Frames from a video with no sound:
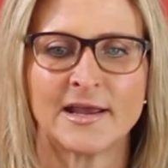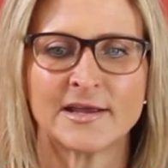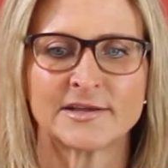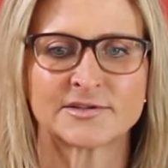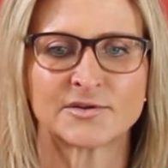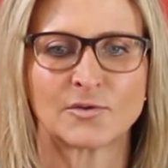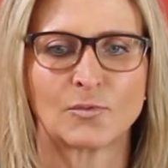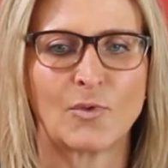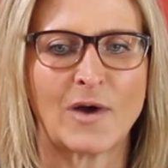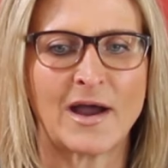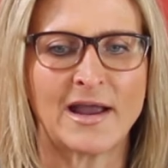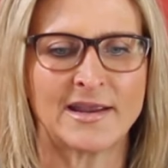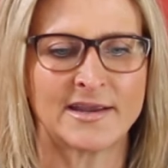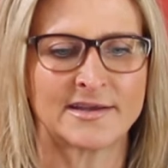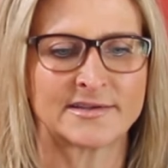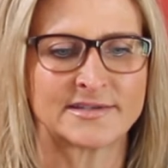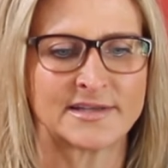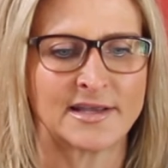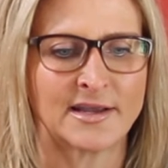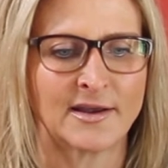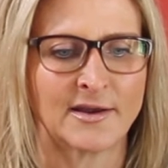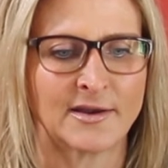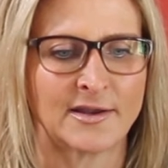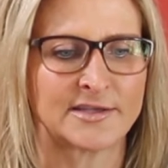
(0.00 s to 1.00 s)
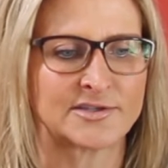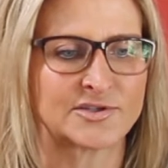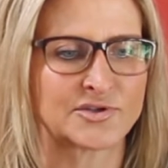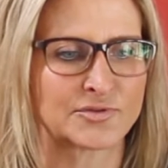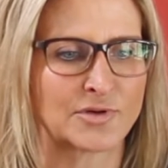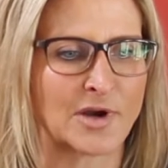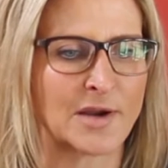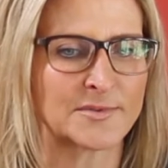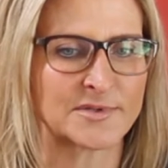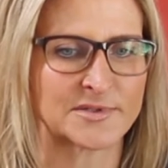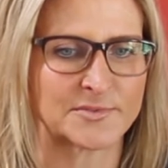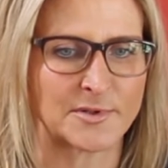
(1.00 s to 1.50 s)
So why is
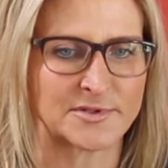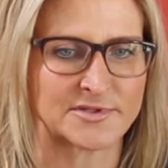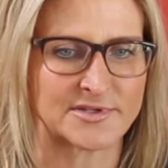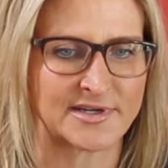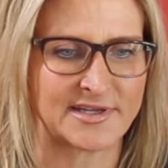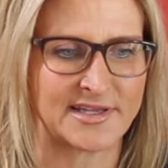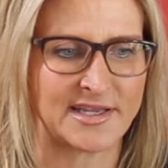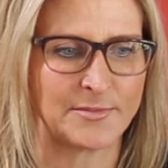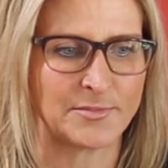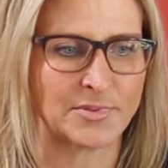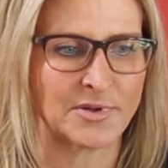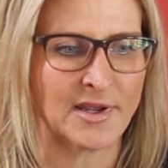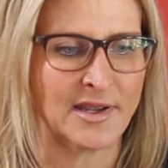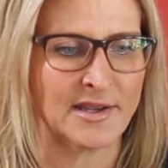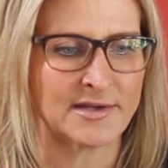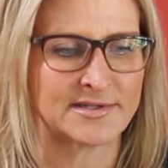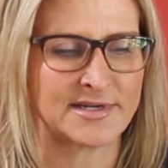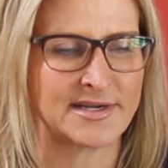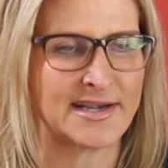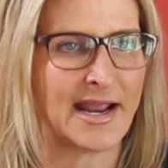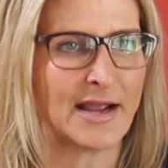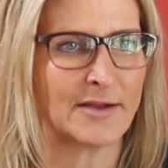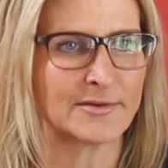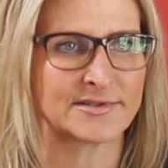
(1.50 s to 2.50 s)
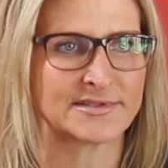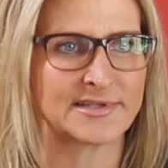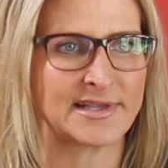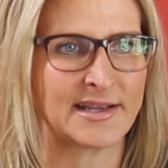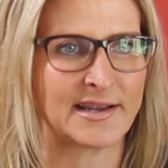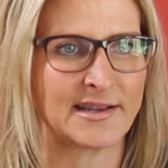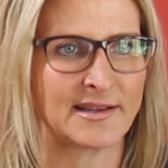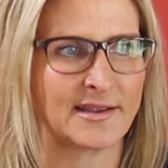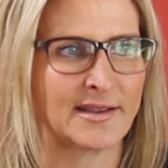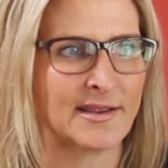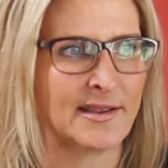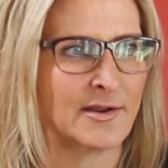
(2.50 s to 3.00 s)
Trump supposed to keep
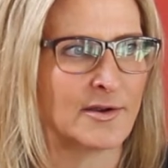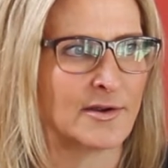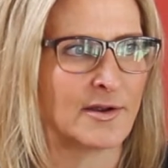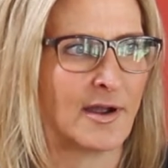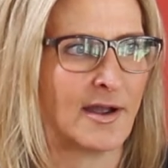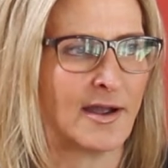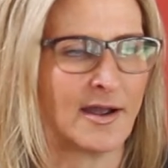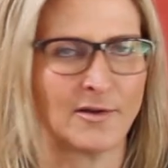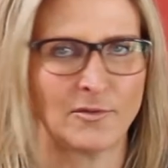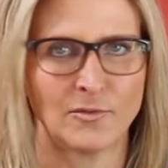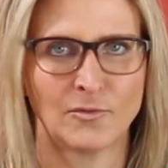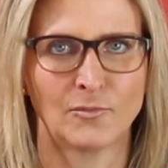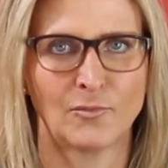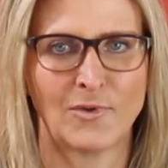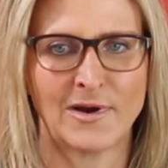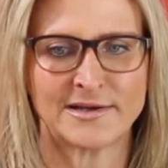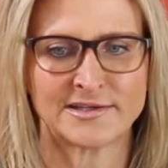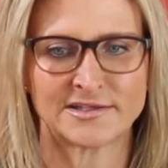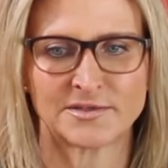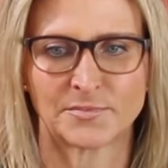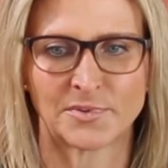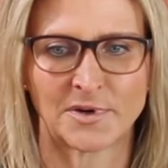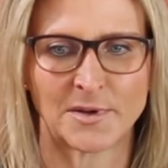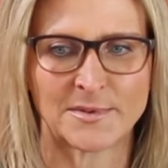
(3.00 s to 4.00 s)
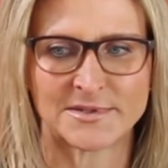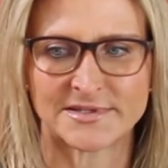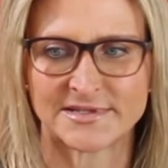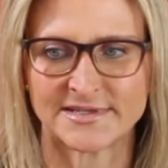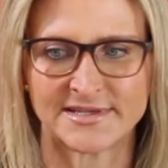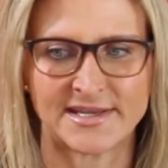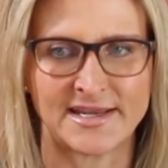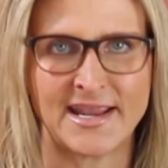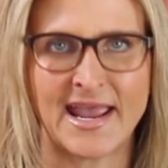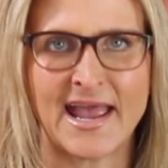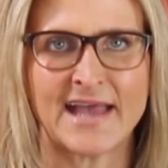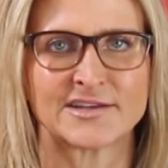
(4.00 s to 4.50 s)
denouncing white supremacists?
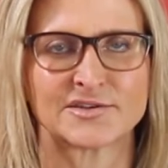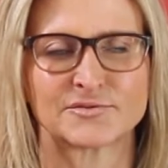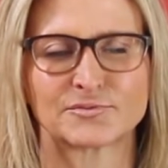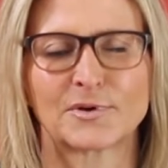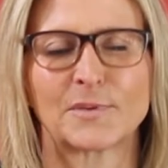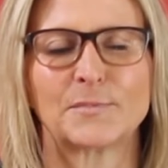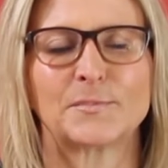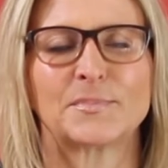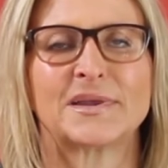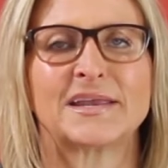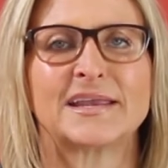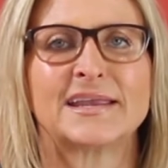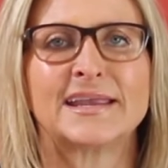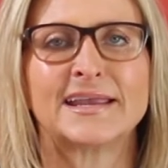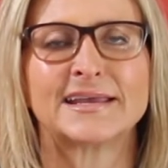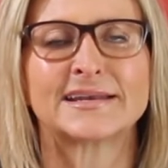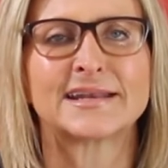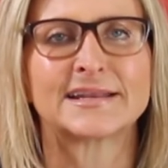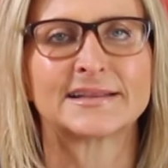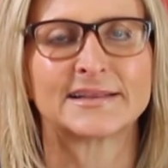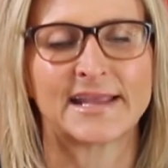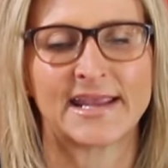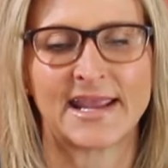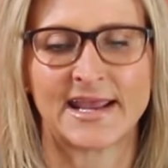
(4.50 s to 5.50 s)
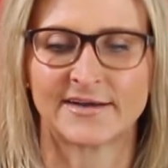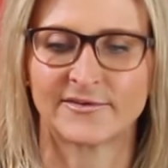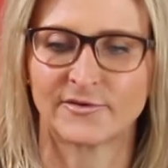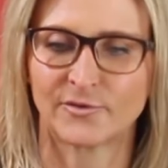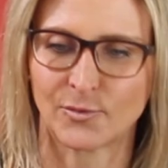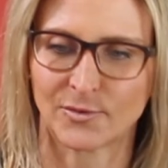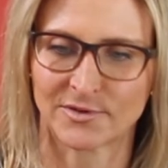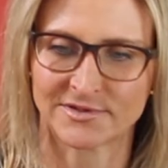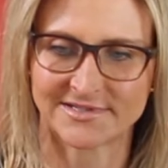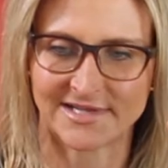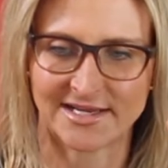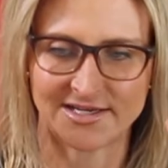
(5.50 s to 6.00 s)
He has repeatedly, and of
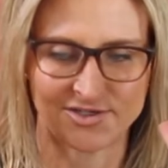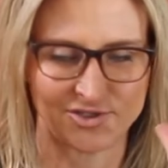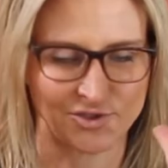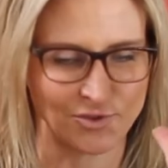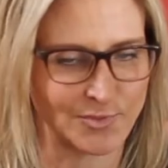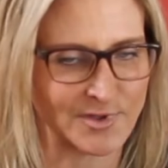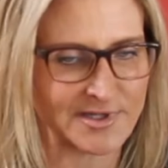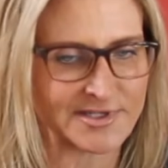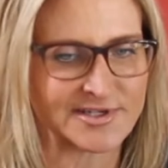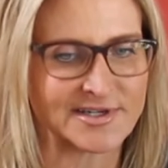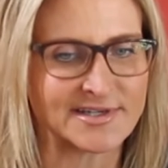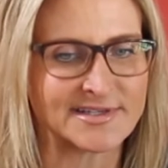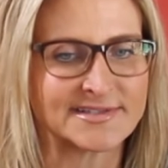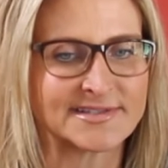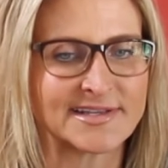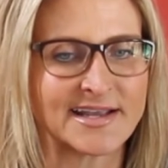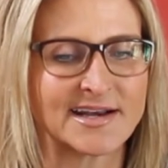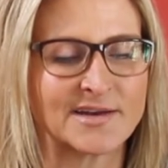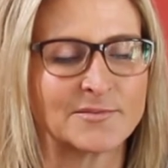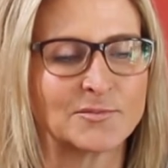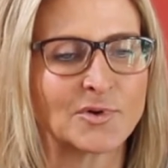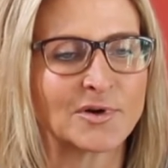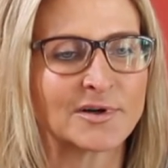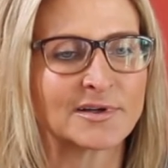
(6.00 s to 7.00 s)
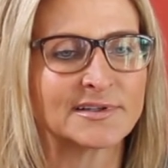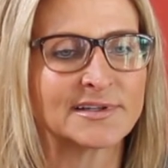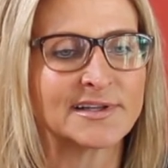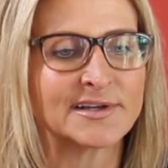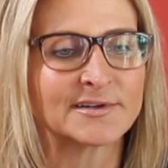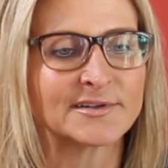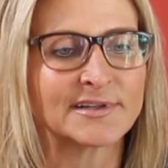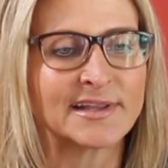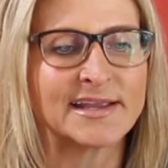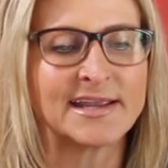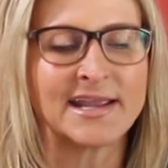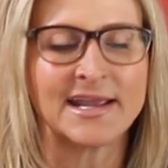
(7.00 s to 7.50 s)
course I do wish he'd said it more
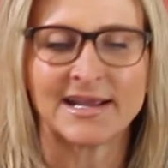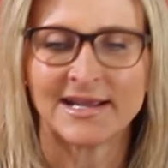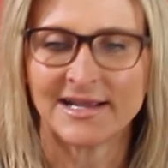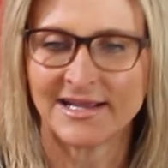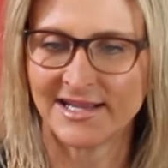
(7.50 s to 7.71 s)
clearly.